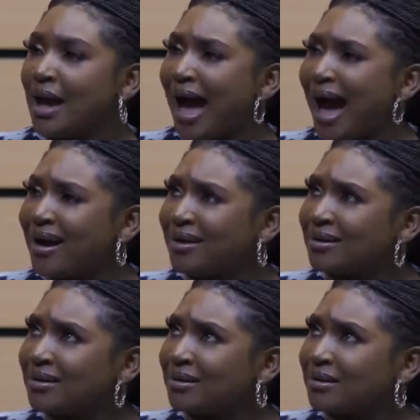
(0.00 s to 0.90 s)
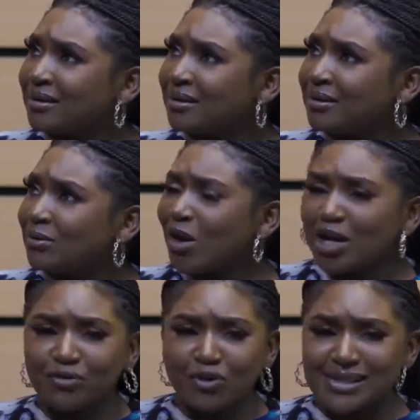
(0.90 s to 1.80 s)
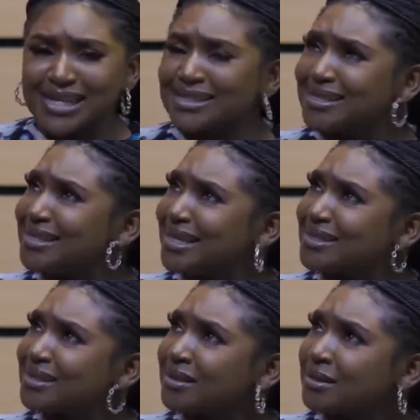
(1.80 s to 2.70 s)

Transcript: Ah! What kind of nonsense is this?